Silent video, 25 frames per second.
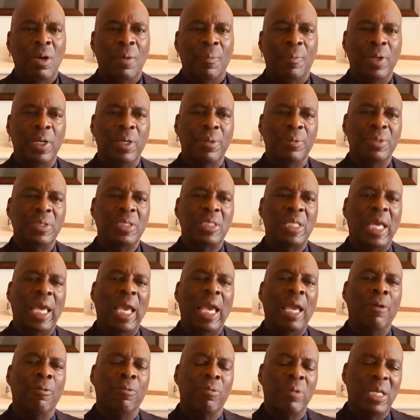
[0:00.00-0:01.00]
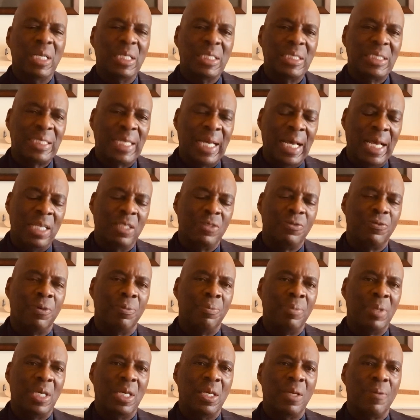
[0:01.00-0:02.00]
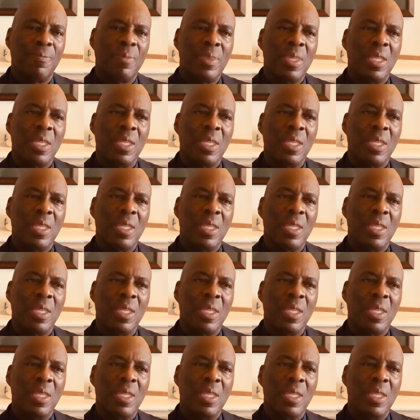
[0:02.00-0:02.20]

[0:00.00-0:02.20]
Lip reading: But it was a renaissance for me,